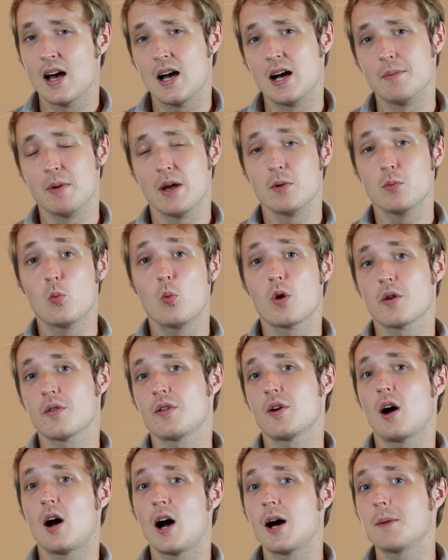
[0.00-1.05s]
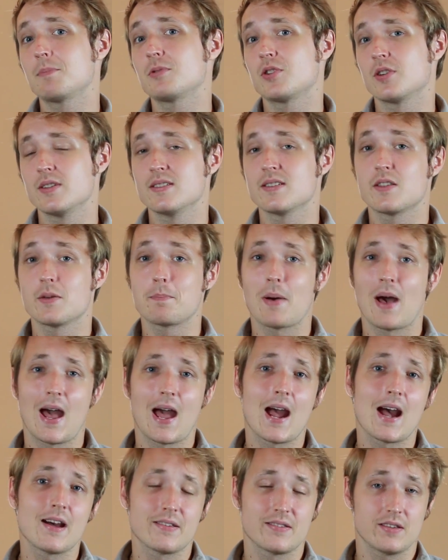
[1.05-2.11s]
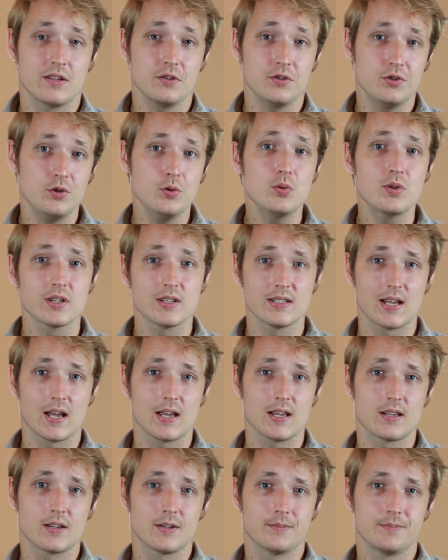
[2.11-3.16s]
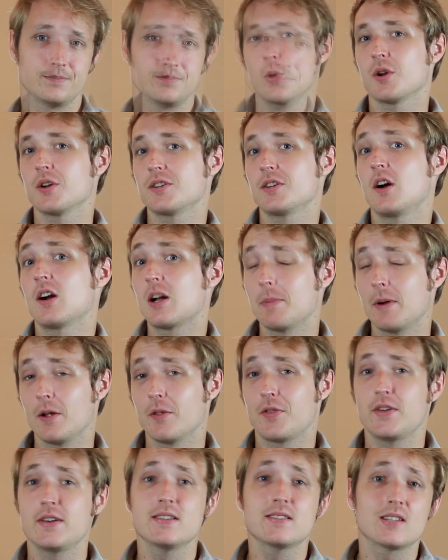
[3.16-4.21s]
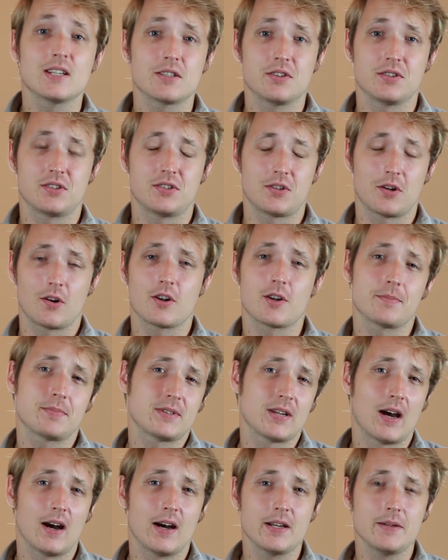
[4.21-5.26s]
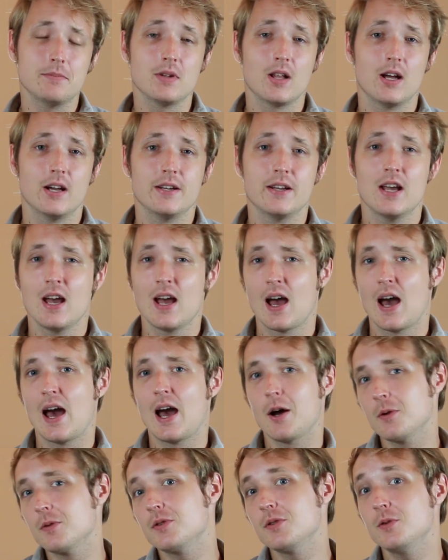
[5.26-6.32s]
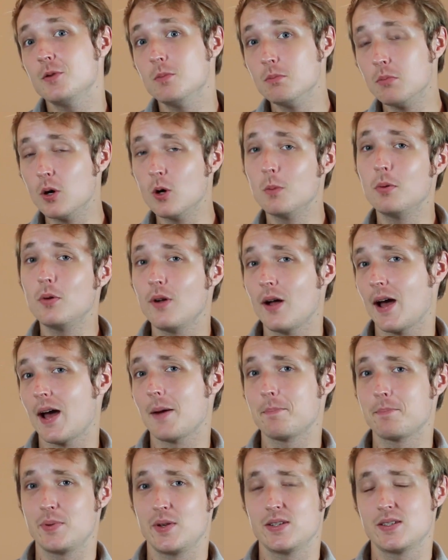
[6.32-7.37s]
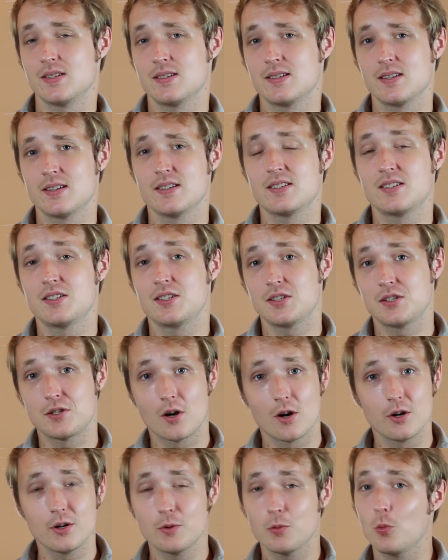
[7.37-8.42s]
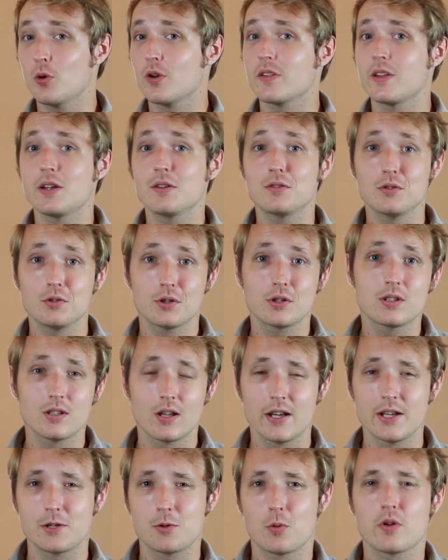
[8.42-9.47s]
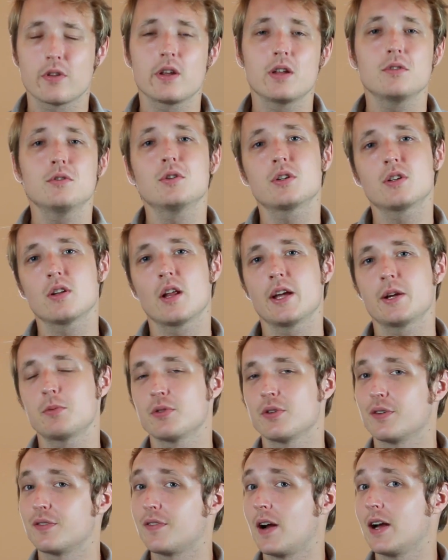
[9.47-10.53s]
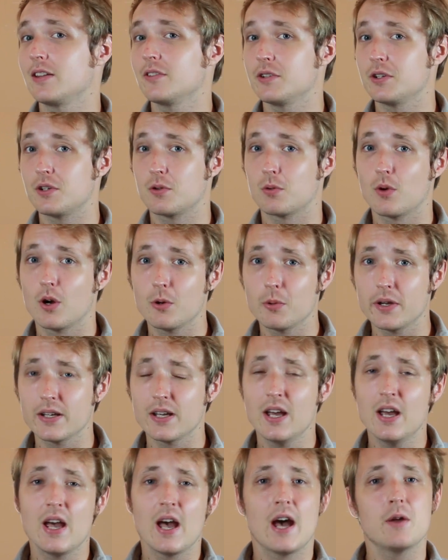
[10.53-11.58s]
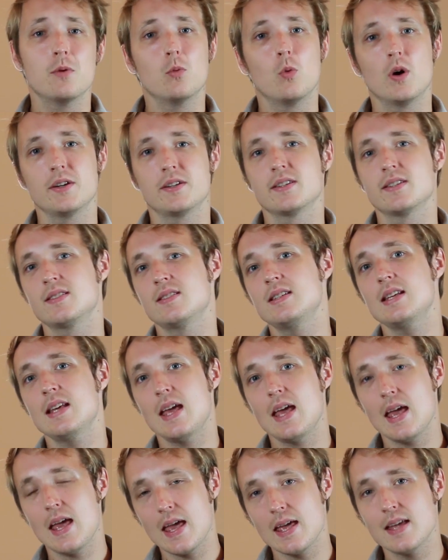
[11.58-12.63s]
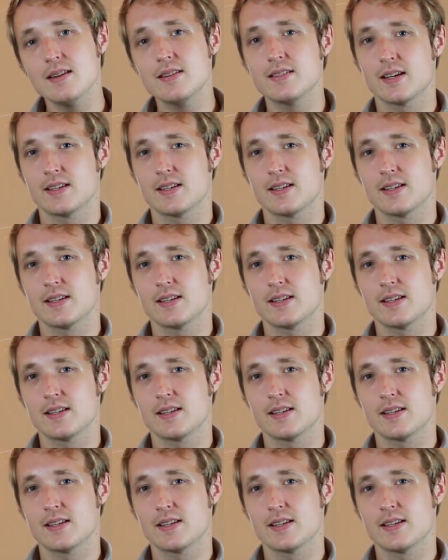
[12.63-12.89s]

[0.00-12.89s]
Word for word: um, and what are the options and the paths that you can take. We're gonna talk about things like the startup timeline. How do mobile app businesses start? What do they look like? What do they look like when they're finally growing? And what does the in